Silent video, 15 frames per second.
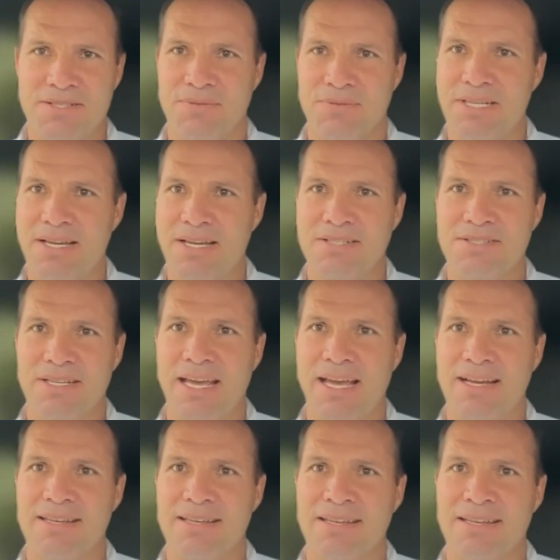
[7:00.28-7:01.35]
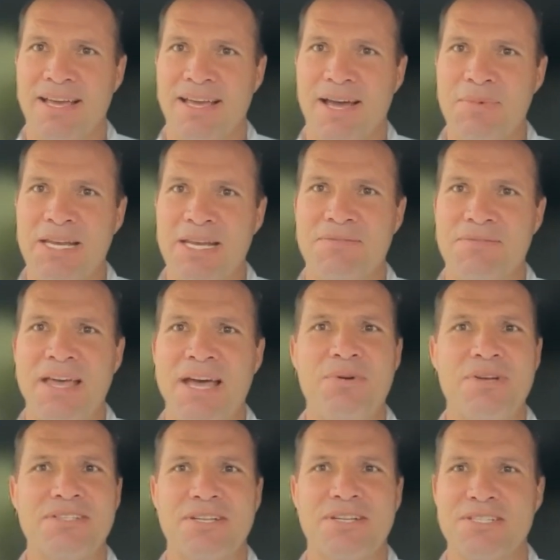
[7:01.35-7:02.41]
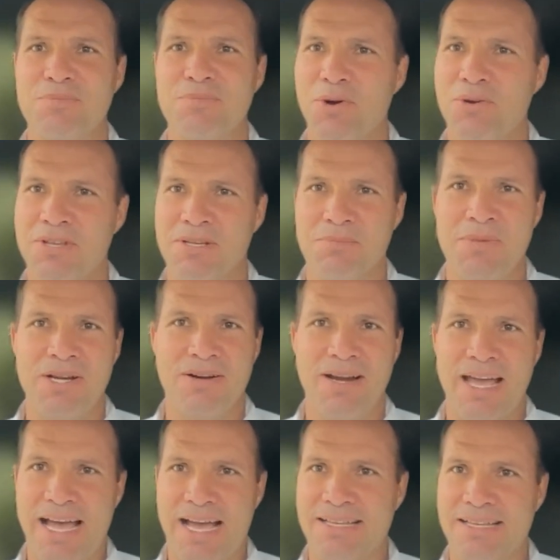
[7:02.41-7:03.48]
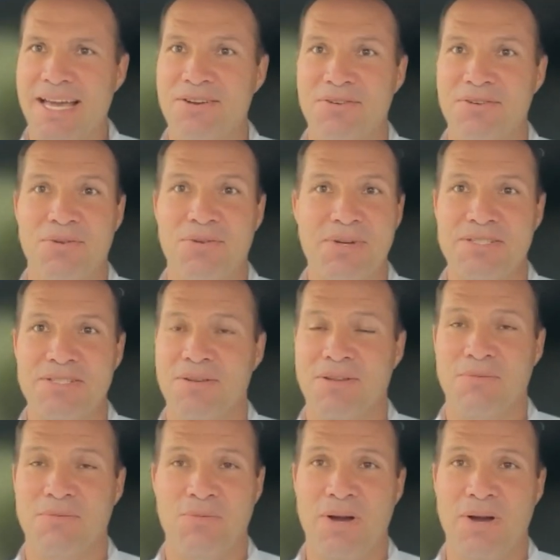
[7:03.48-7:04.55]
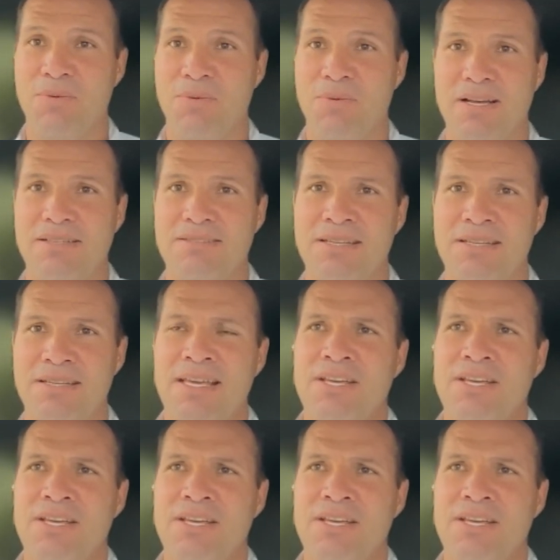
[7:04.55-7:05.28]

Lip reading: Reduction Act. I mean, if that wasn't a smoke and mirror act, I don't know what was.